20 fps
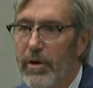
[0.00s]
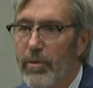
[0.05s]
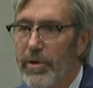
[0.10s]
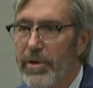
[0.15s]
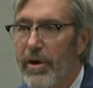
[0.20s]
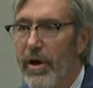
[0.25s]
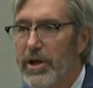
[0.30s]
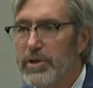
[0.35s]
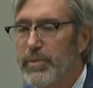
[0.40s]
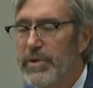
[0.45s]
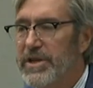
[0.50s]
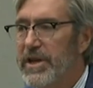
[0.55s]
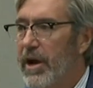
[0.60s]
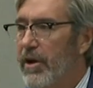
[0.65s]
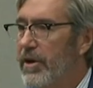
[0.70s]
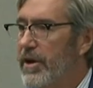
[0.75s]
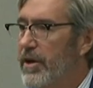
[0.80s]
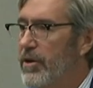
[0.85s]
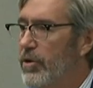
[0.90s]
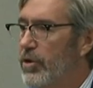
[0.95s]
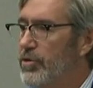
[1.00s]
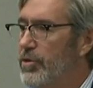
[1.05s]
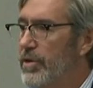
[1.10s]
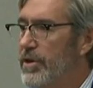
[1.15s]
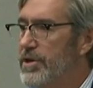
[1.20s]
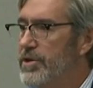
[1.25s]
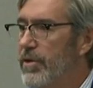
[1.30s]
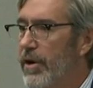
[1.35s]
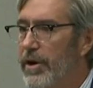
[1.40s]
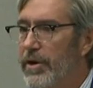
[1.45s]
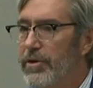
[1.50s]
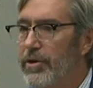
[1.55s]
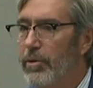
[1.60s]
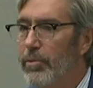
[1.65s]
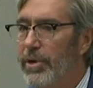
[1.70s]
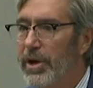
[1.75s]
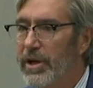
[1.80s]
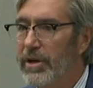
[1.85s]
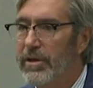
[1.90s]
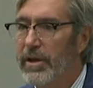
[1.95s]
When the hospitality industry is trying to
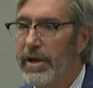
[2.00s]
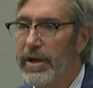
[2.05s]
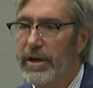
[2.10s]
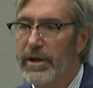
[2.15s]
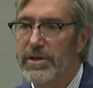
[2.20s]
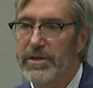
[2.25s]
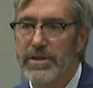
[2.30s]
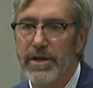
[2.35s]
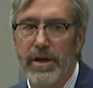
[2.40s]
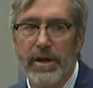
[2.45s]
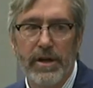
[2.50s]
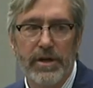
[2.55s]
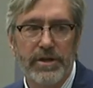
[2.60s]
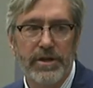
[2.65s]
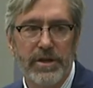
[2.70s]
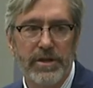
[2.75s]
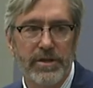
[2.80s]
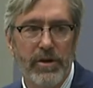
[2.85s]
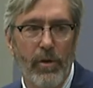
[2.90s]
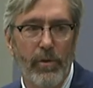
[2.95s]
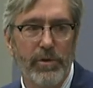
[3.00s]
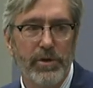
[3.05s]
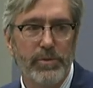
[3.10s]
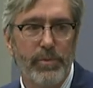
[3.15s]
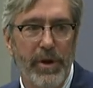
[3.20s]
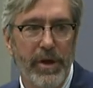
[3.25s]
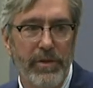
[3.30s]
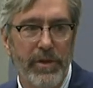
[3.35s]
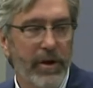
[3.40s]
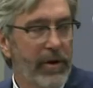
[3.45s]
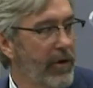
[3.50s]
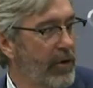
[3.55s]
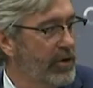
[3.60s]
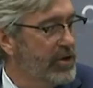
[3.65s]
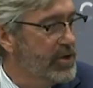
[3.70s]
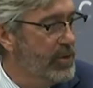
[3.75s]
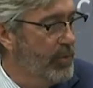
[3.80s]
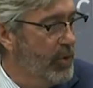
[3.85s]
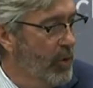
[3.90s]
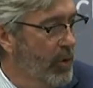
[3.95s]
do big things, she's always been there
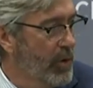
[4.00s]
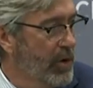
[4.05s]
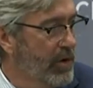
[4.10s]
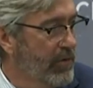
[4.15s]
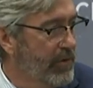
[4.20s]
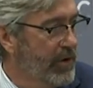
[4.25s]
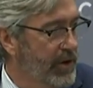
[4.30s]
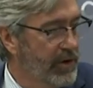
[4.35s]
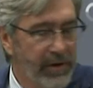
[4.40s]
and supportive.